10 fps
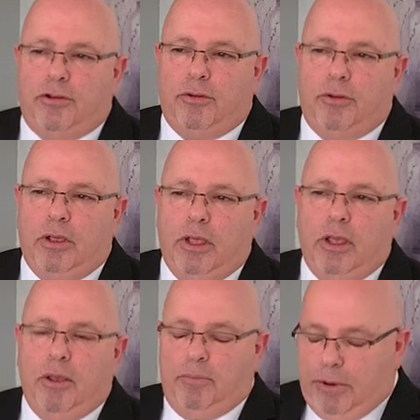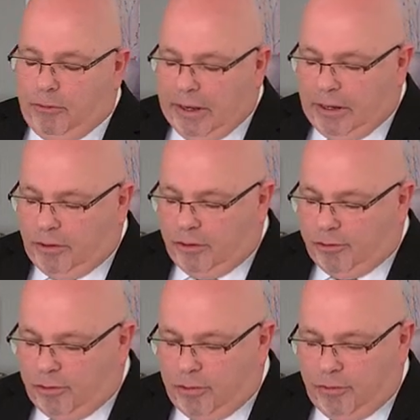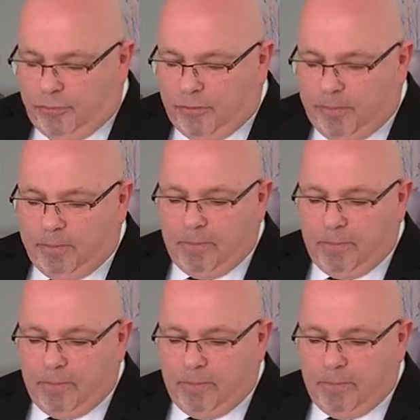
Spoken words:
to be ready to serve.